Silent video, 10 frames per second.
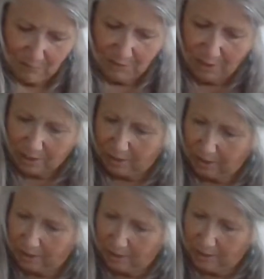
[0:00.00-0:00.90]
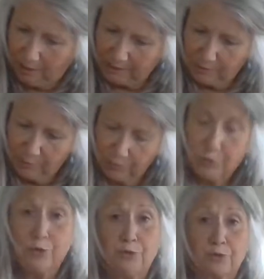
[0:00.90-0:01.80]
You got a lot of, you had some
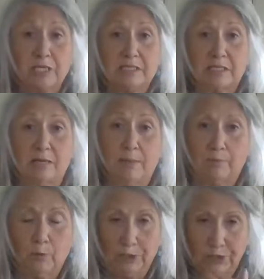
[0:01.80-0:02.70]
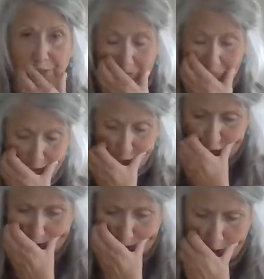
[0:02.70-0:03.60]
2 3s come up, which is
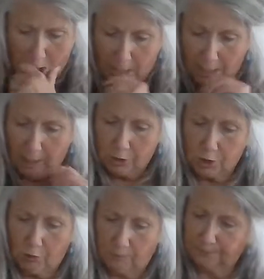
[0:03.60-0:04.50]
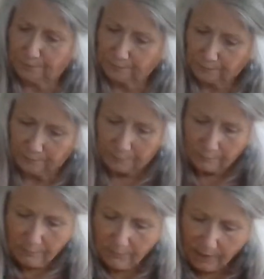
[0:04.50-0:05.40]
interesting. So,
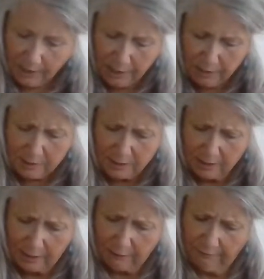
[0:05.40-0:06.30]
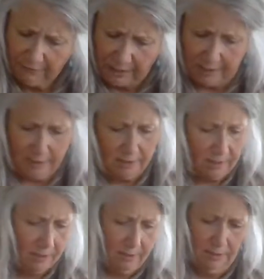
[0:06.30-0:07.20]
here's the
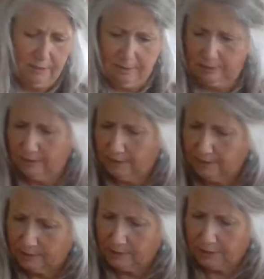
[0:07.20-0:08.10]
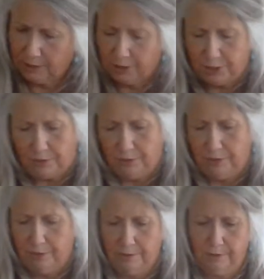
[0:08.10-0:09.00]
clarifiers. I'll just show you.